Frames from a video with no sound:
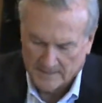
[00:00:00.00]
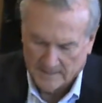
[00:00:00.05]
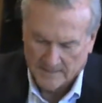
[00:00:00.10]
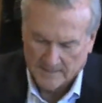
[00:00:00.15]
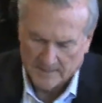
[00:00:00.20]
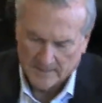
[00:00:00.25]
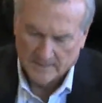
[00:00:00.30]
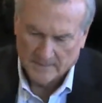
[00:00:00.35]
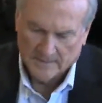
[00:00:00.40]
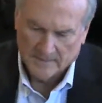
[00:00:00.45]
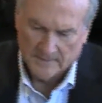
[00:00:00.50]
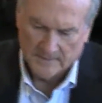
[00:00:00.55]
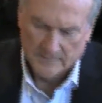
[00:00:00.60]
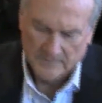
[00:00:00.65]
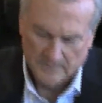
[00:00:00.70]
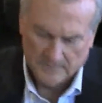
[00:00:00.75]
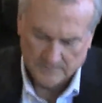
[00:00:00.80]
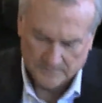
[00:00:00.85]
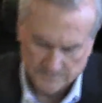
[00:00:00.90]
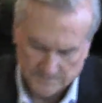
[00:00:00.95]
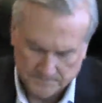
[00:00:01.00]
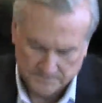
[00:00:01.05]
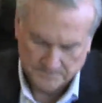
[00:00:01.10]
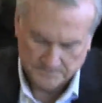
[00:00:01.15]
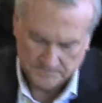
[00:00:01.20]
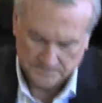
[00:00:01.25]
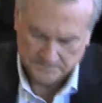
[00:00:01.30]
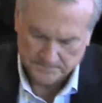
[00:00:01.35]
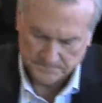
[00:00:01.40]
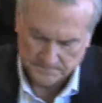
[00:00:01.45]
all business people
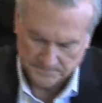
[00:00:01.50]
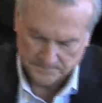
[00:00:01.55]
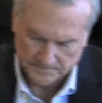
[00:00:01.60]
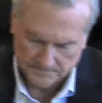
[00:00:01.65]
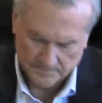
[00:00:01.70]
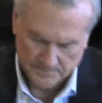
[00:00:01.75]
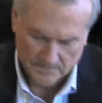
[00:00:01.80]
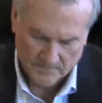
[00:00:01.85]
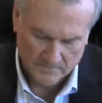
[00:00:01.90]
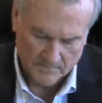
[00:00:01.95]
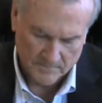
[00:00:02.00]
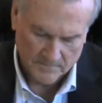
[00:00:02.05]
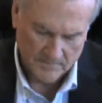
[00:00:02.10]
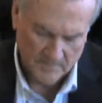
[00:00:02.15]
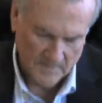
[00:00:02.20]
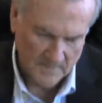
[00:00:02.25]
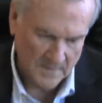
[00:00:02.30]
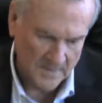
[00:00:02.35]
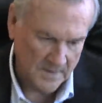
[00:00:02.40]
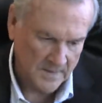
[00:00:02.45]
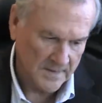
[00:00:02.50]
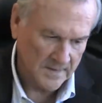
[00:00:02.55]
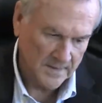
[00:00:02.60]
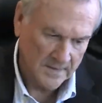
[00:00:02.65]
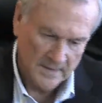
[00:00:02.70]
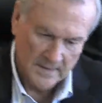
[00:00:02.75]
want to see the city